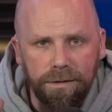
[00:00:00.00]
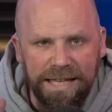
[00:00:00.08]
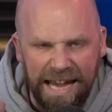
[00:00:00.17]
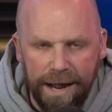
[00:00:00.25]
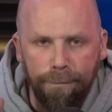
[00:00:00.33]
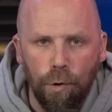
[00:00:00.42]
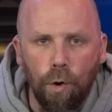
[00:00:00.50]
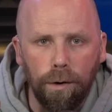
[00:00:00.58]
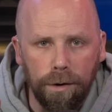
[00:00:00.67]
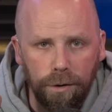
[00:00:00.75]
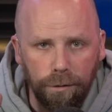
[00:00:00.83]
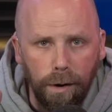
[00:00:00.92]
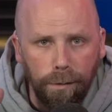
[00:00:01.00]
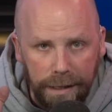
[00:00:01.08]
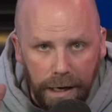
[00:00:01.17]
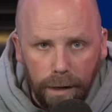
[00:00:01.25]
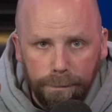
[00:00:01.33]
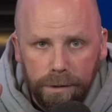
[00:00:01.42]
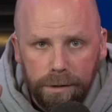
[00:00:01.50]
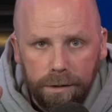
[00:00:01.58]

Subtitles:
camcorder growing up,